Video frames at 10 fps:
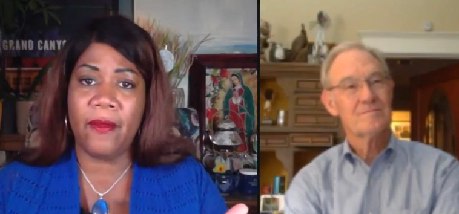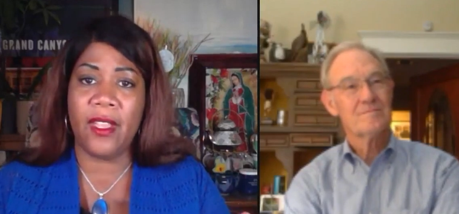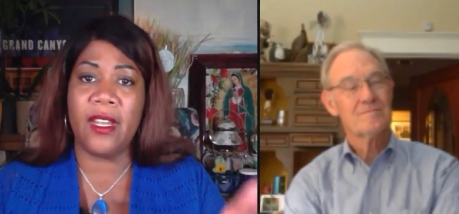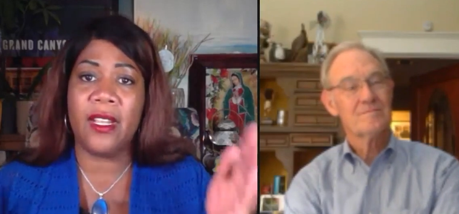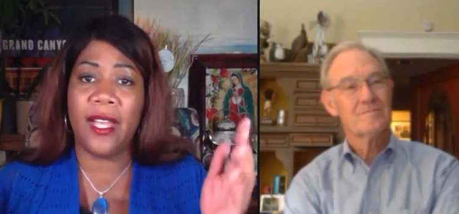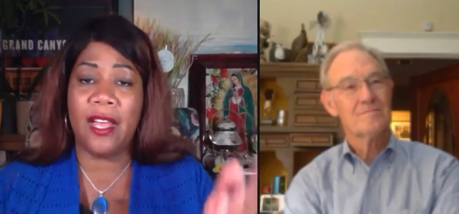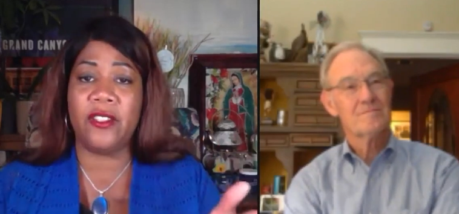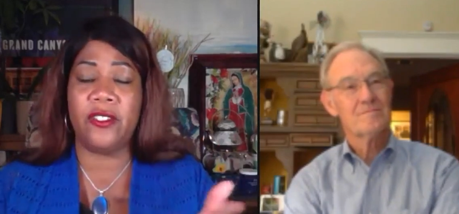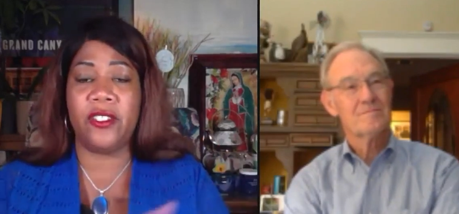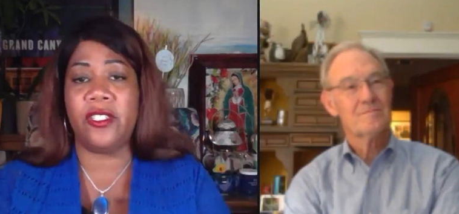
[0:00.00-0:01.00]
Speaker 1: and it
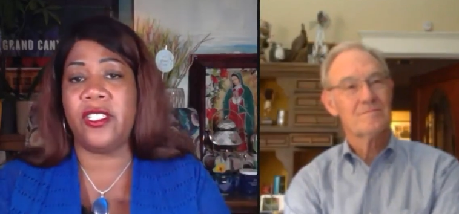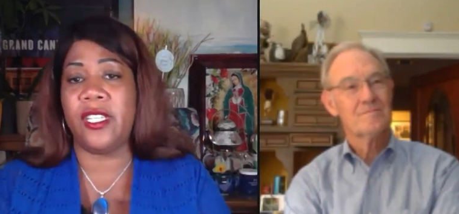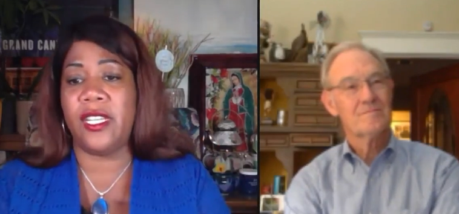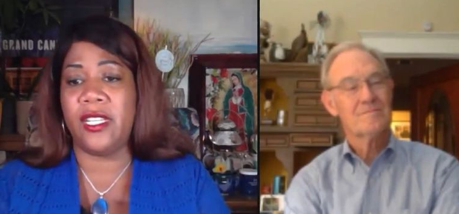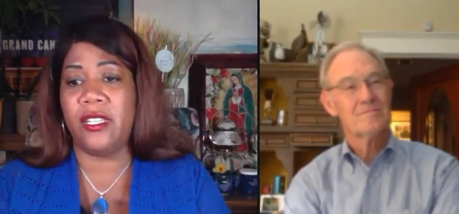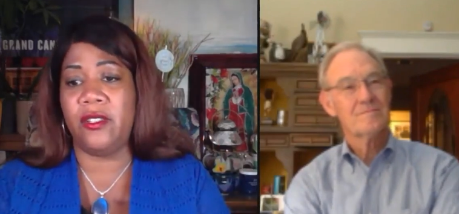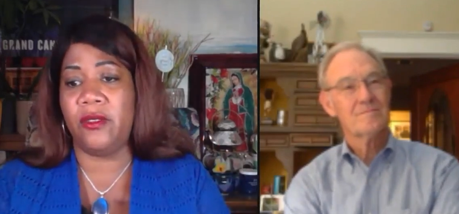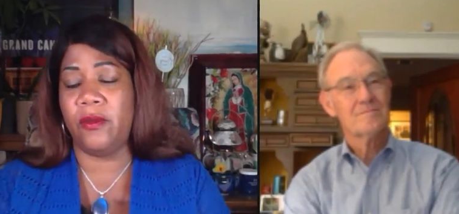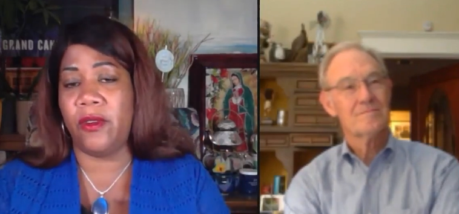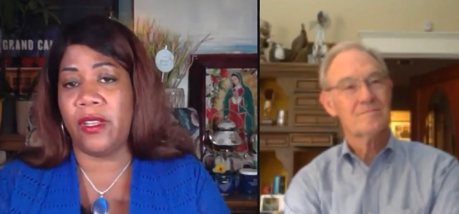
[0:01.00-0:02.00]
allows you to just get in and do
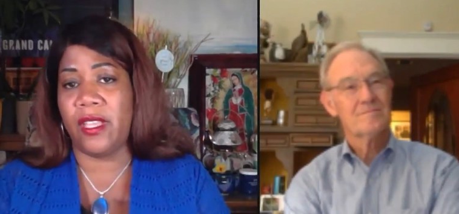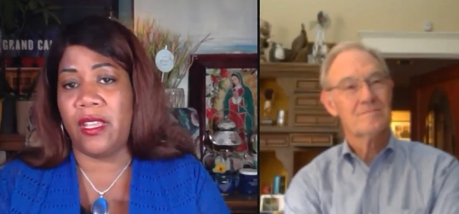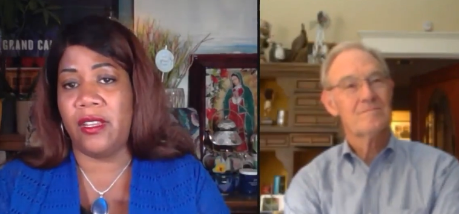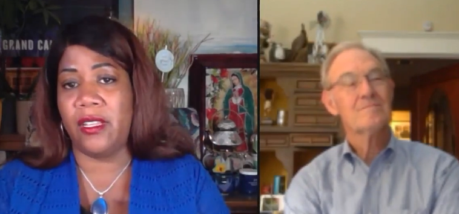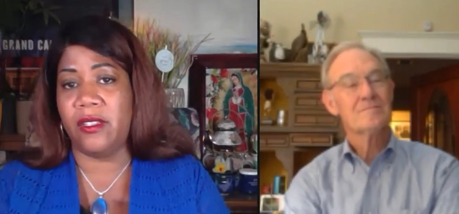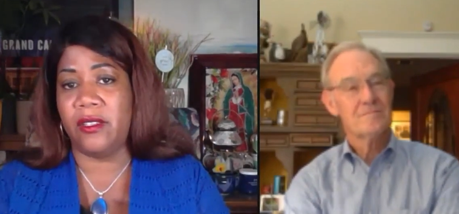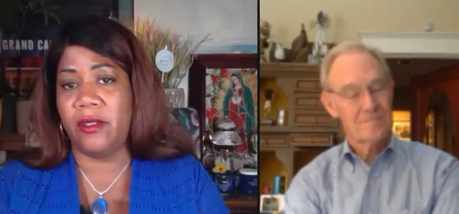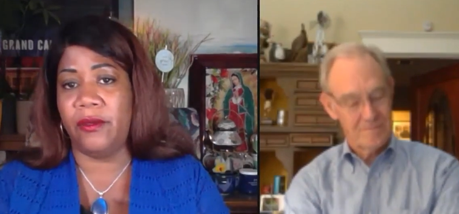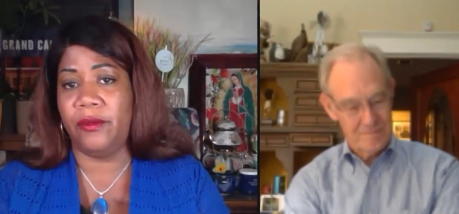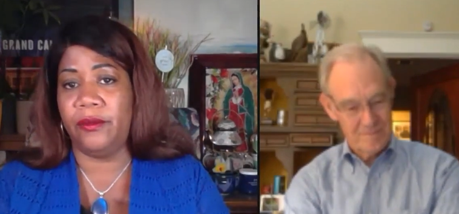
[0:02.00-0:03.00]
the work that you need to
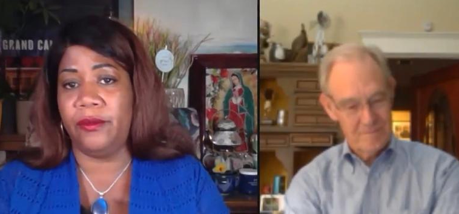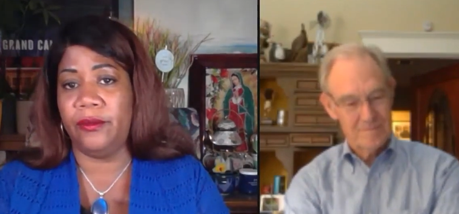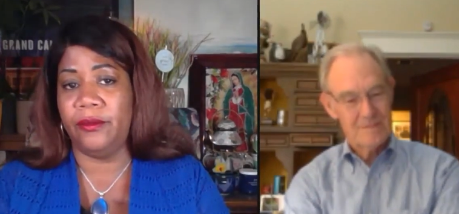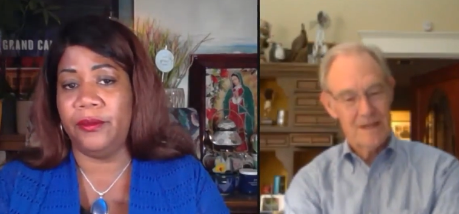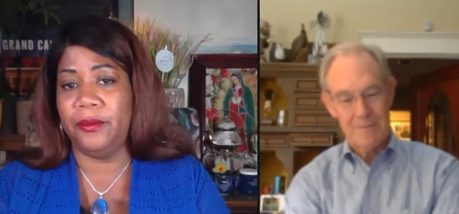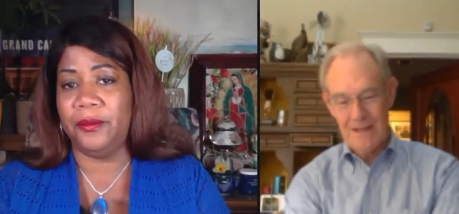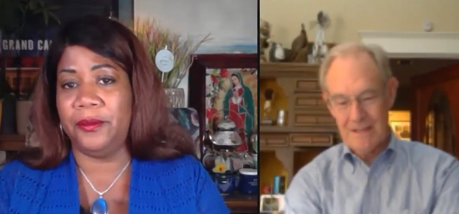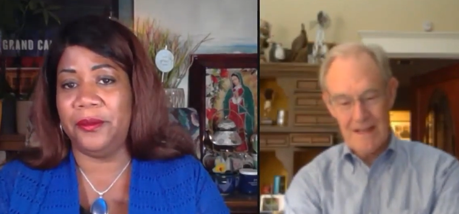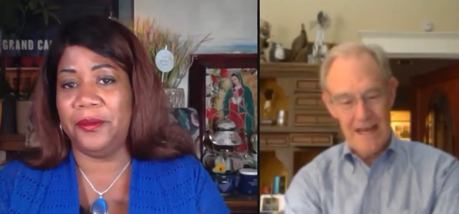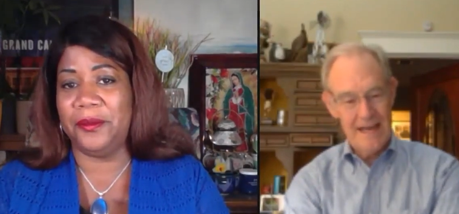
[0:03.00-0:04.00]
do.
Speaker 2: Amen
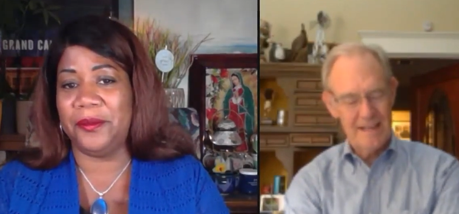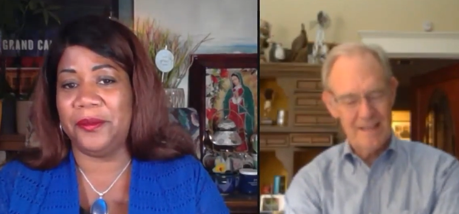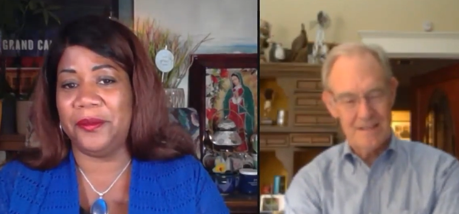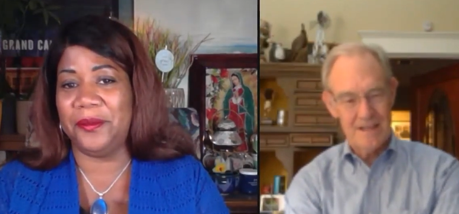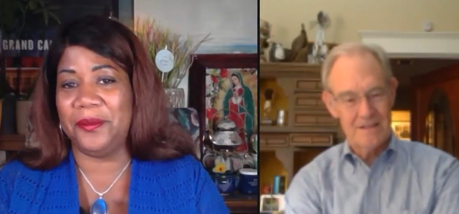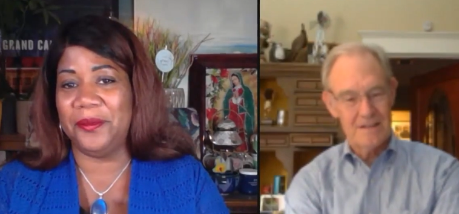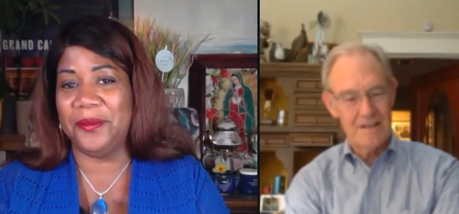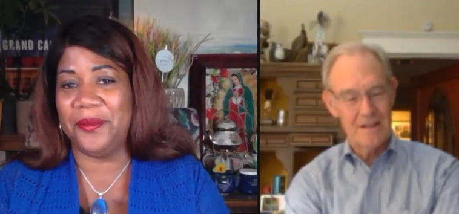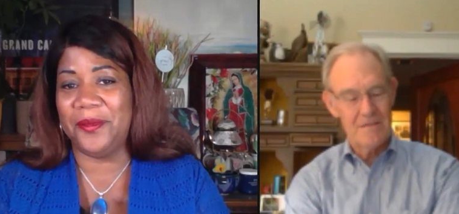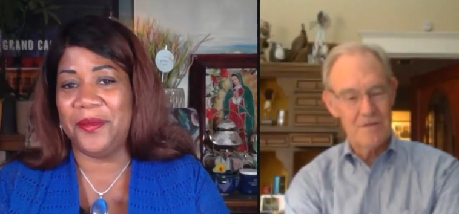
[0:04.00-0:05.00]
to that. It, it,
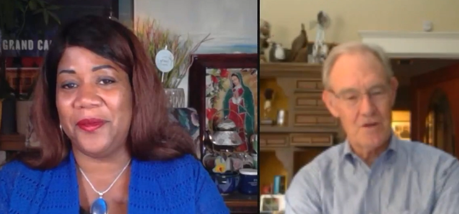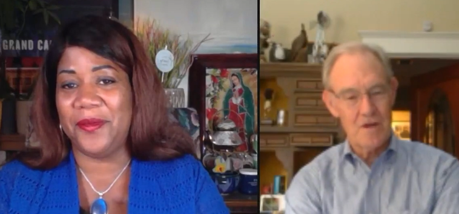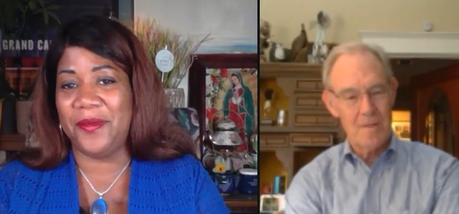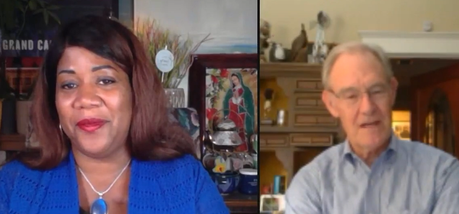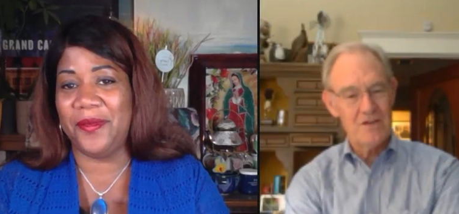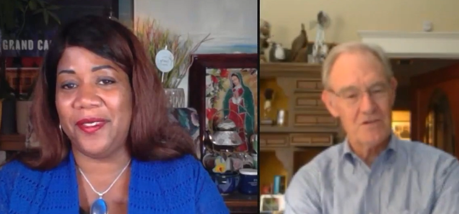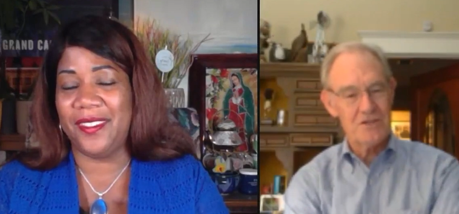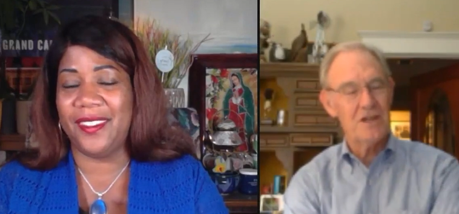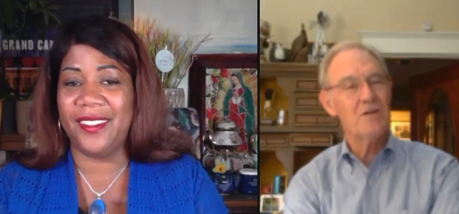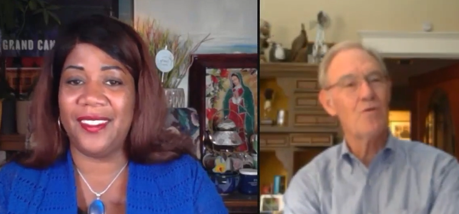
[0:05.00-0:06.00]
it, if you can make your
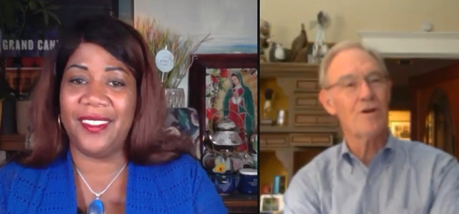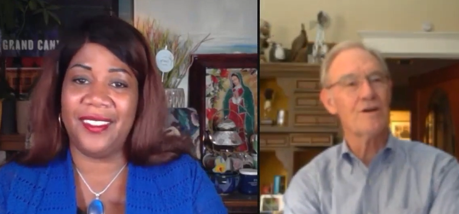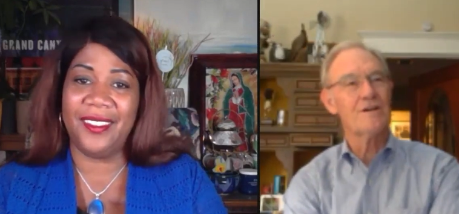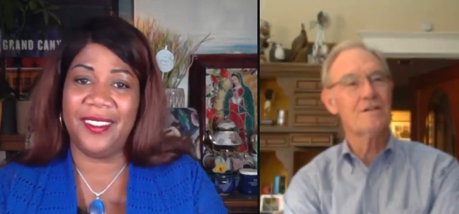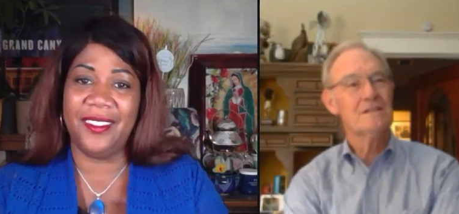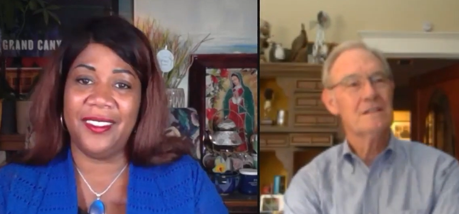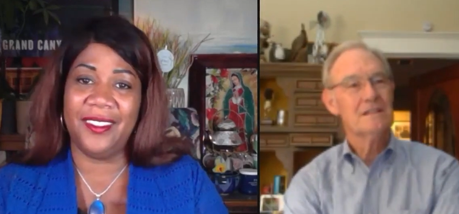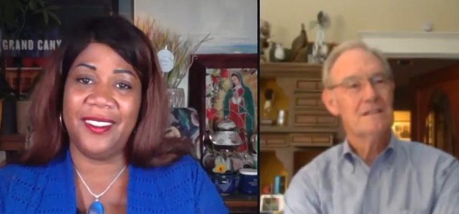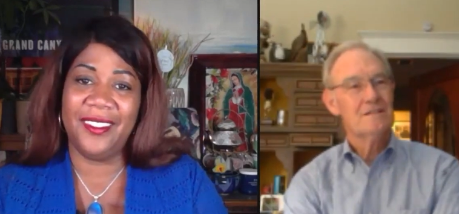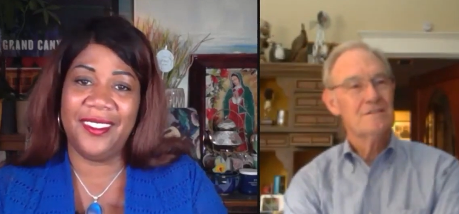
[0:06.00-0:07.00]
city work
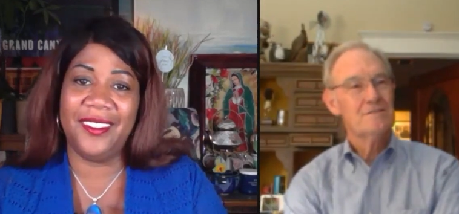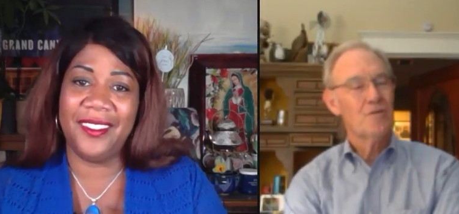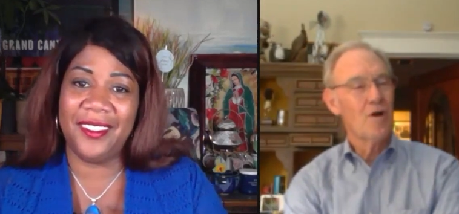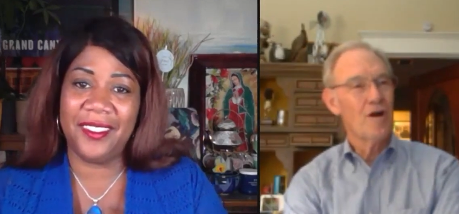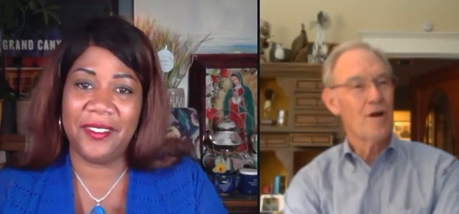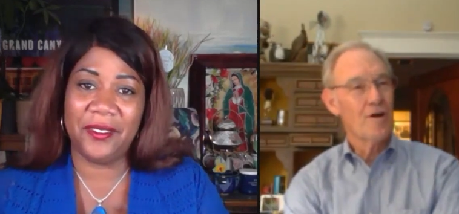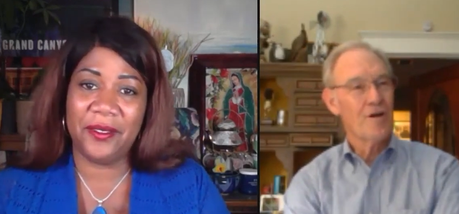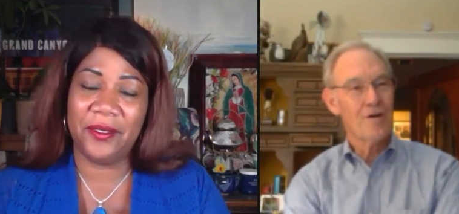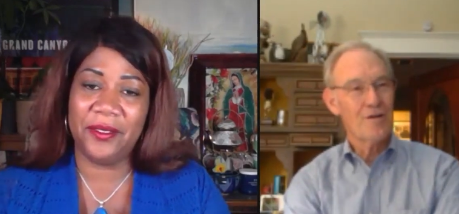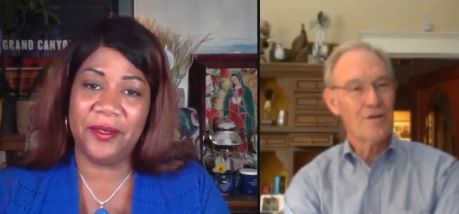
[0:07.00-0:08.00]

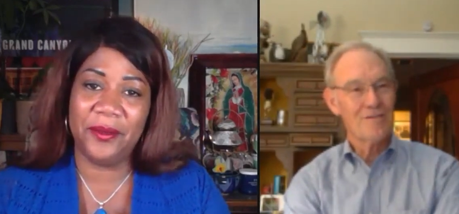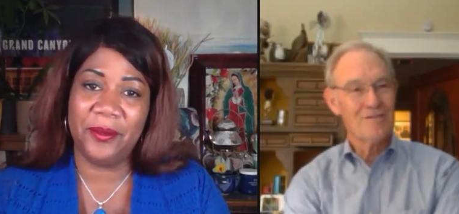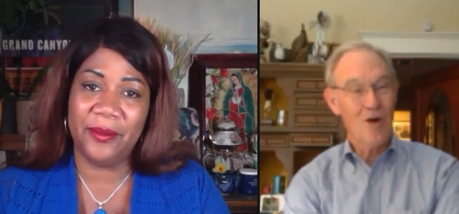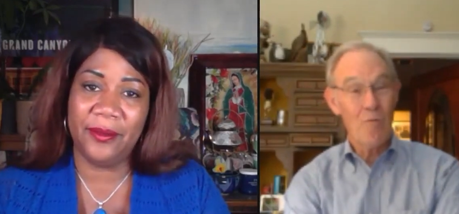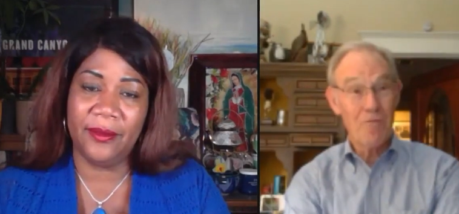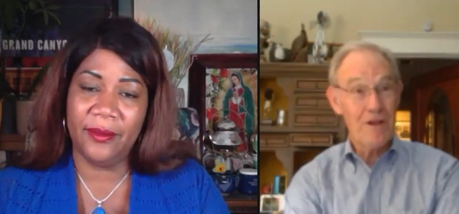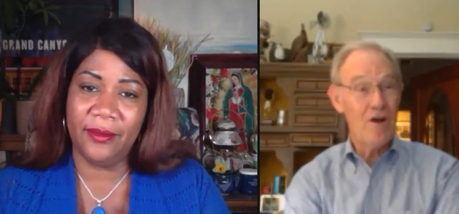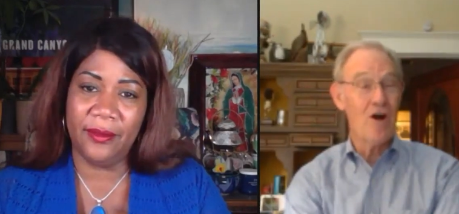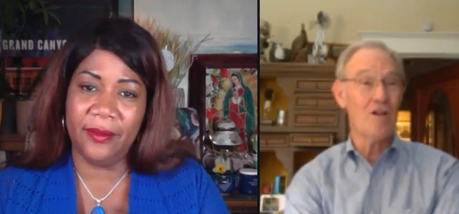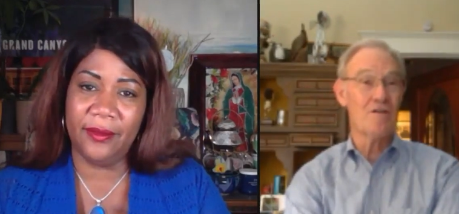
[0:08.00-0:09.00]
for hopefully
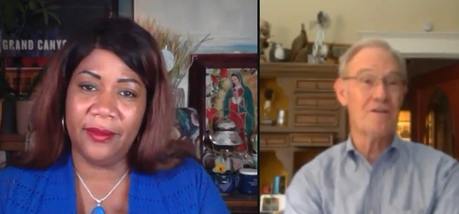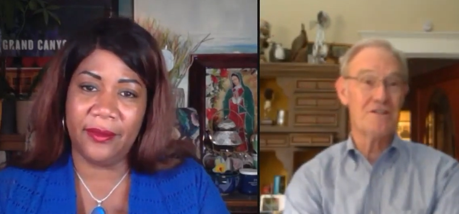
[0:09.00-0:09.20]
all of its